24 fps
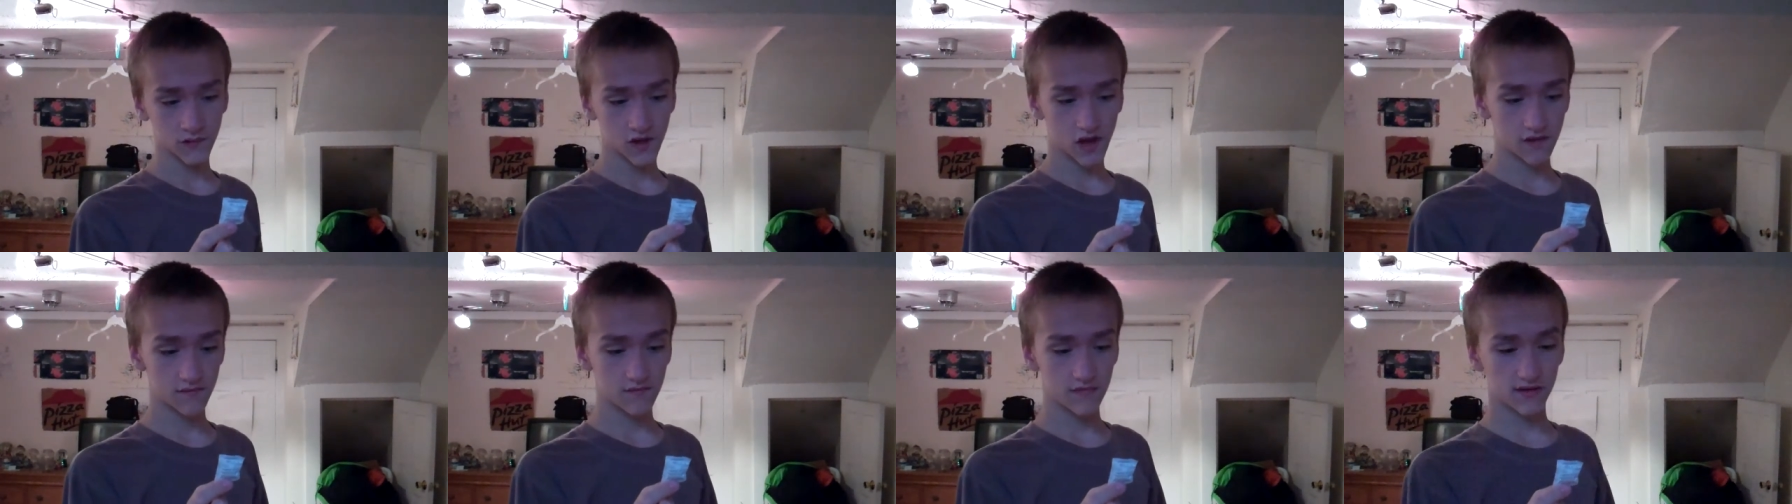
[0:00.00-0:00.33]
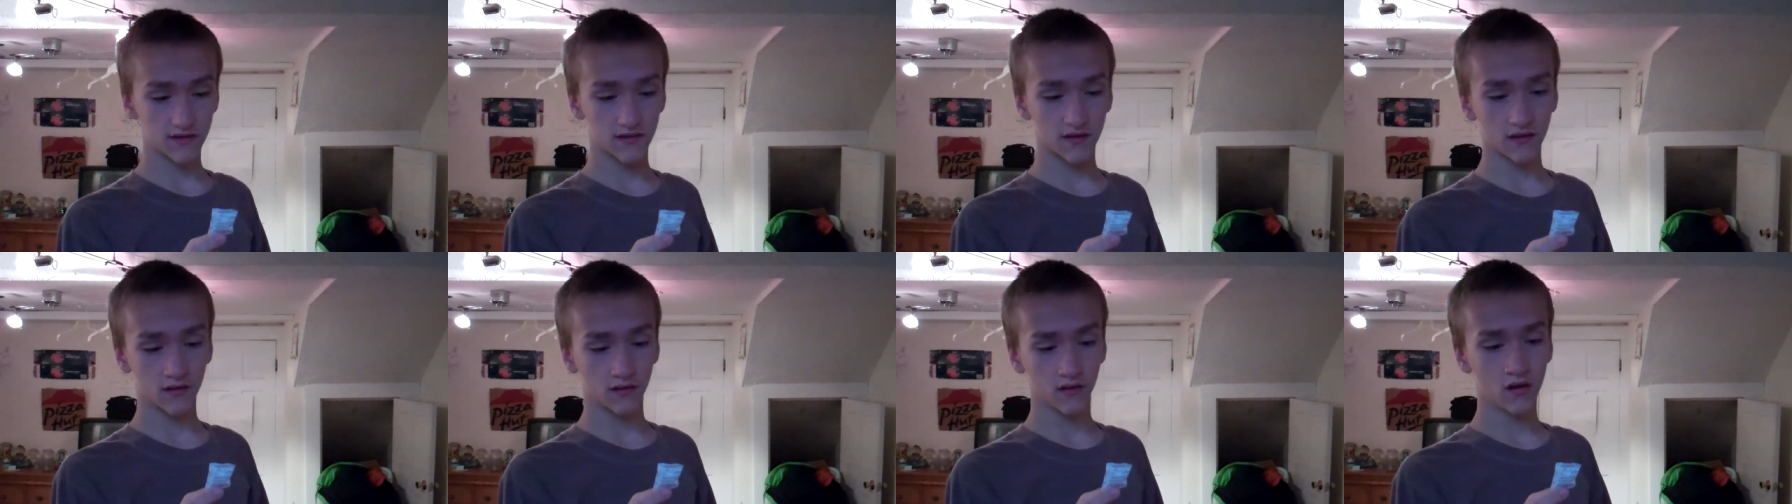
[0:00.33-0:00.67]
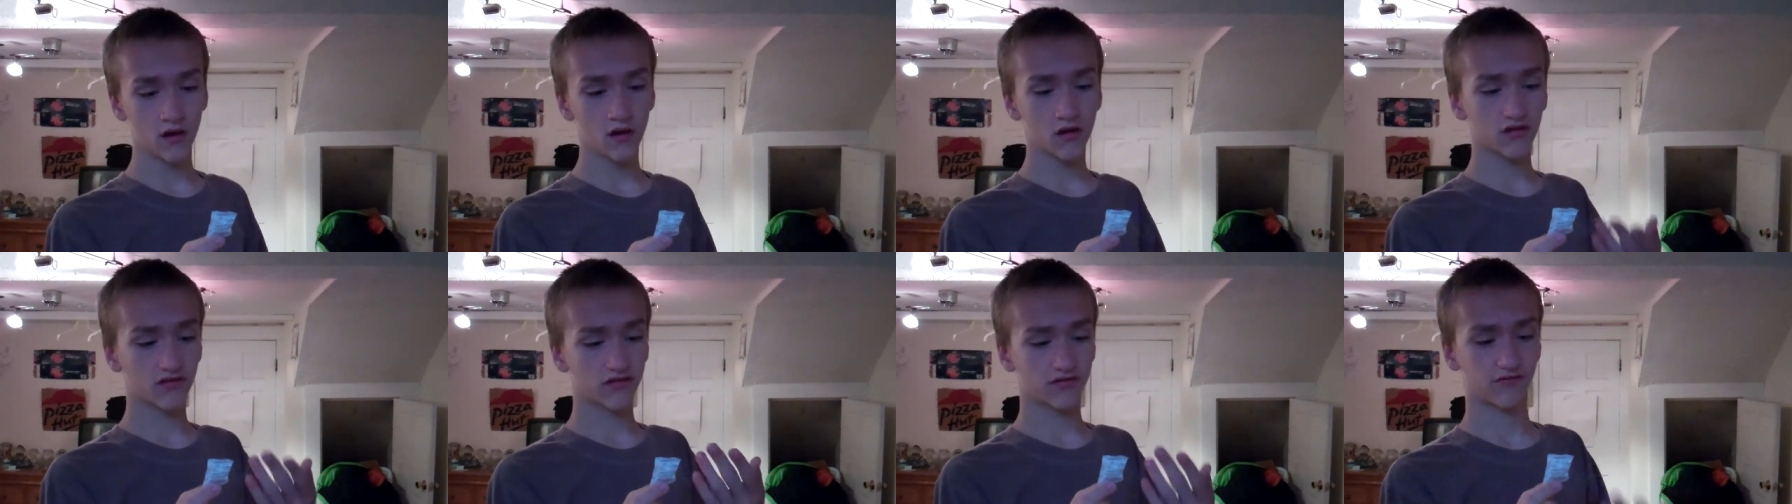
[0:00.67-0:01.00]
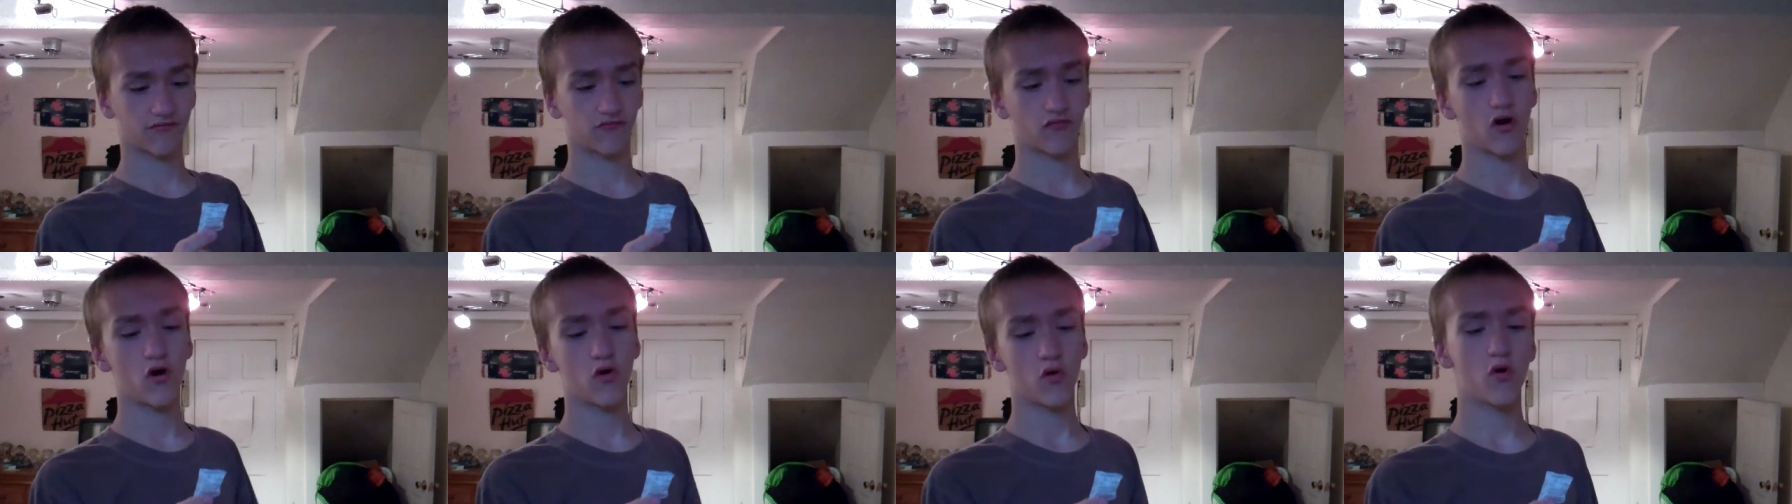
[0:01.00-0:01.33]
I mean, it says
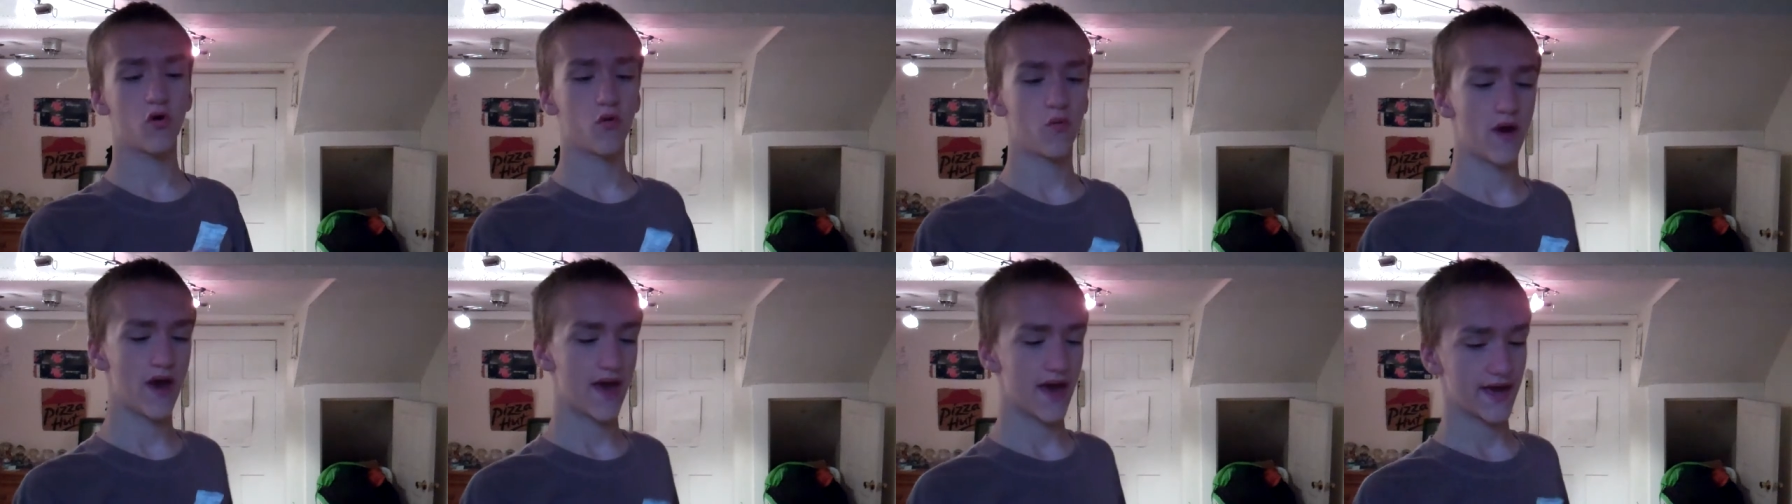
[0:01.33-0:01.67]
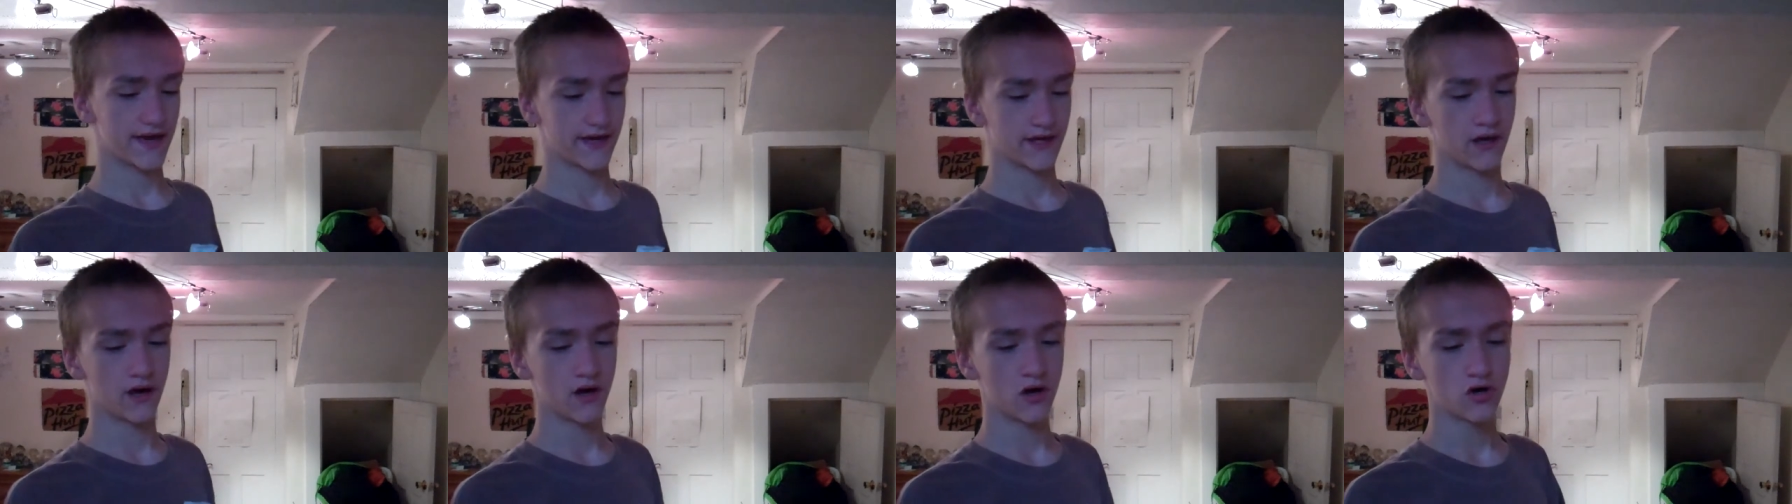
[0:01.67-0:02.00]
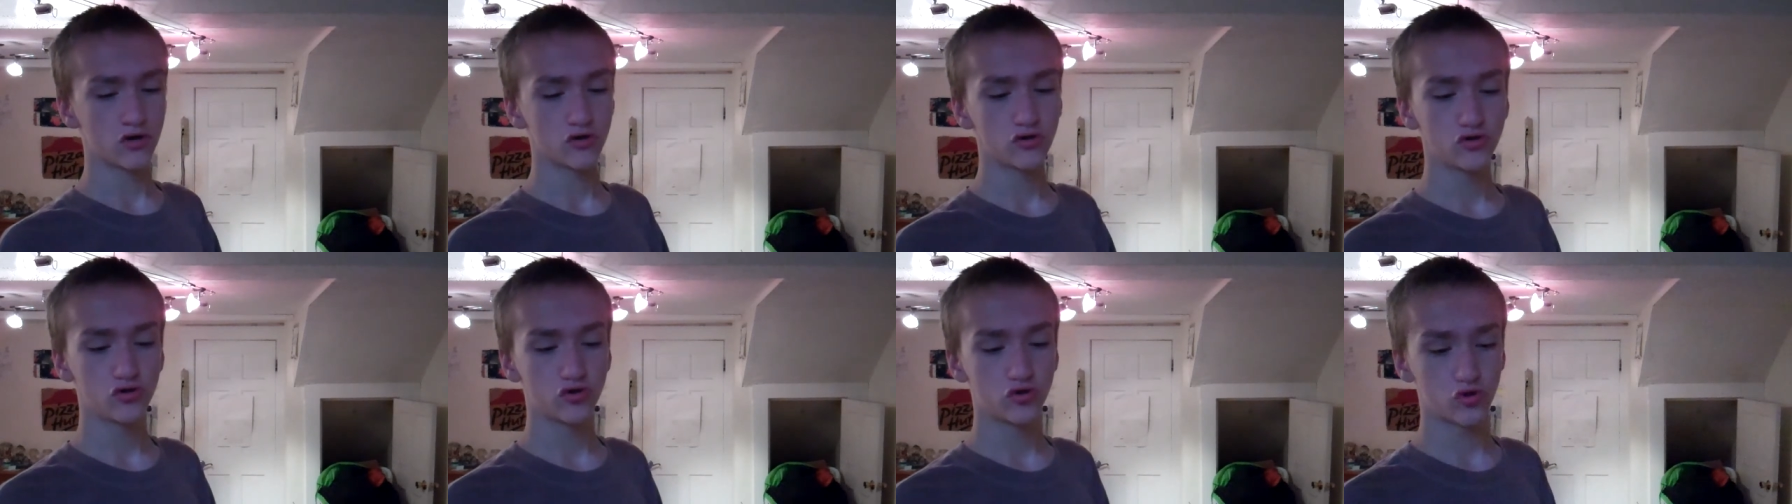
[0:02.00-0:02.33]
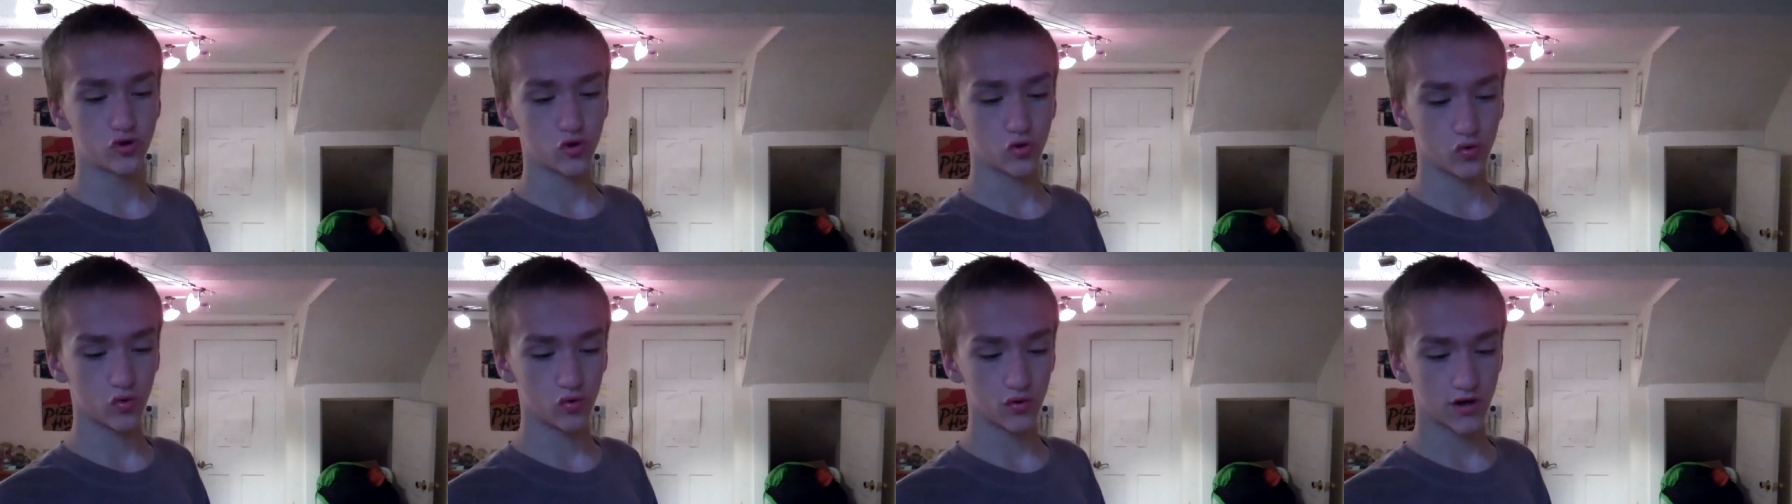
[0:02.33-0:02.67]
throw away,
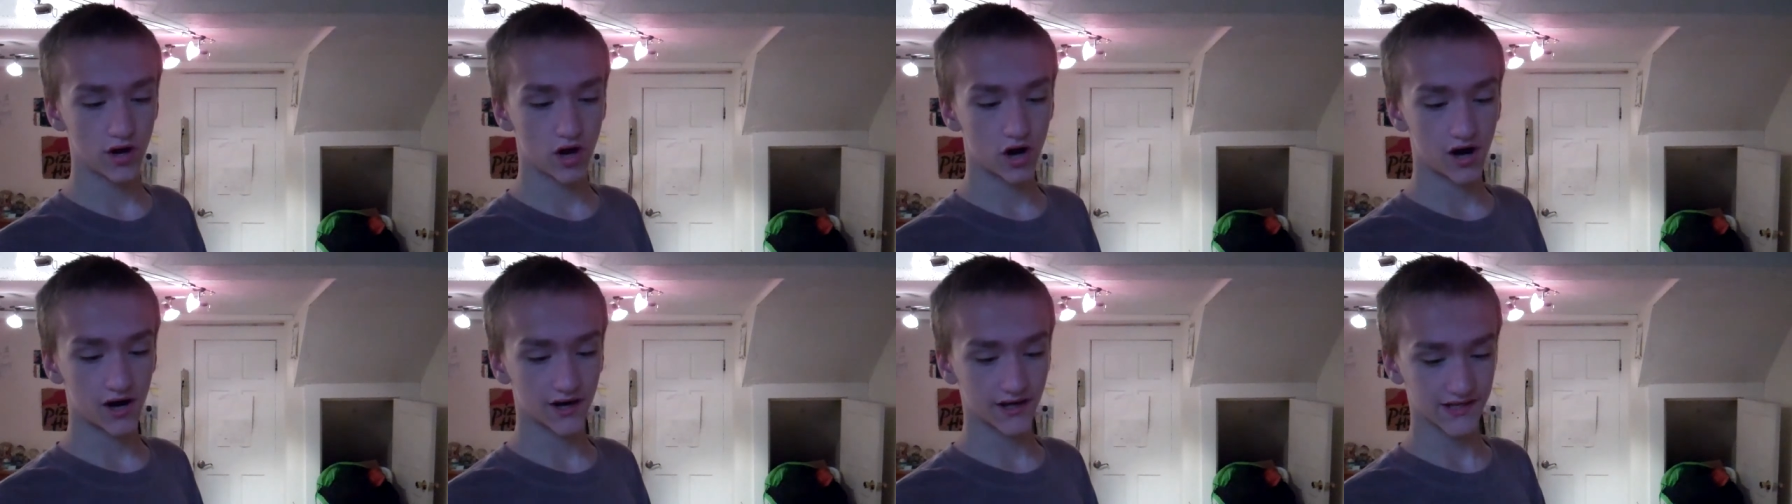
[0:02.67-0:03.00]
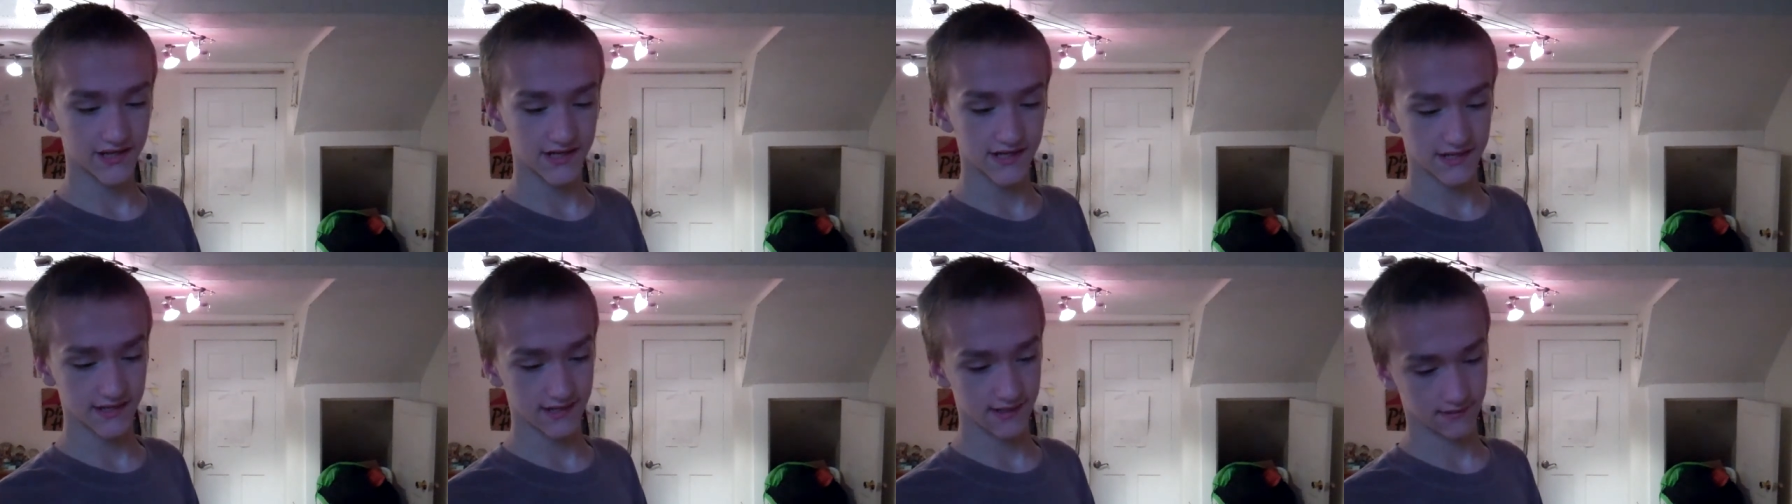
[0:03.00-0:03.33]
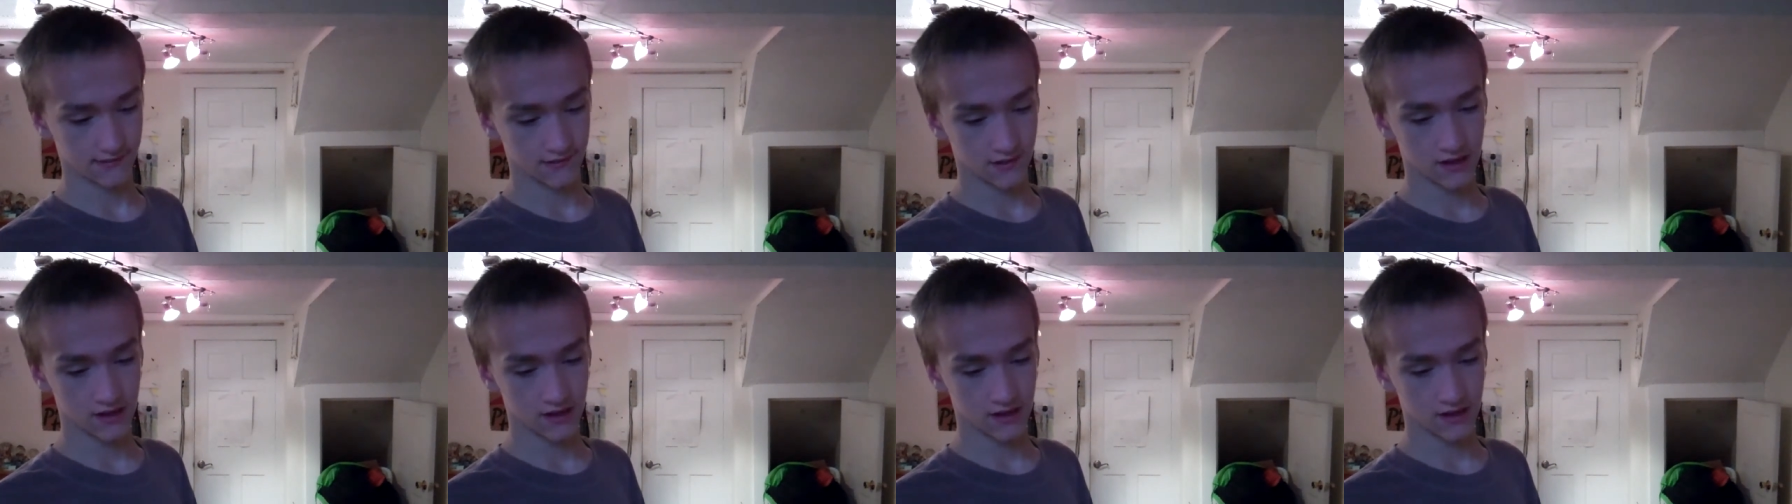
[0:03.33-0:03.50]
do not eat.